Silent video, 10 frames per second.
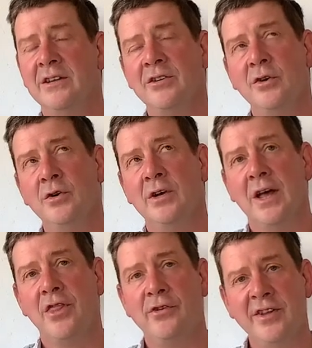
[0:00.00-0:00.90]
So
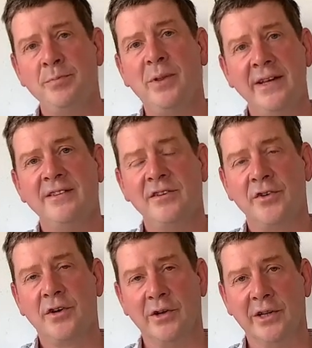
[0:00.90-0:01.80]
there is places
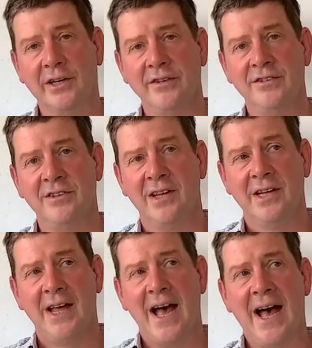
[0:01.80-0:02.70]
for coolers
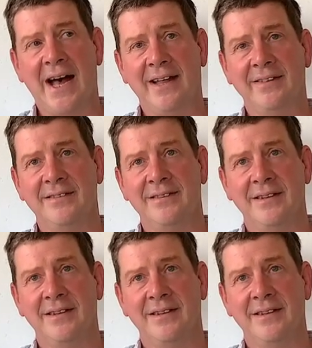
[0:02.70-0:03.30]
and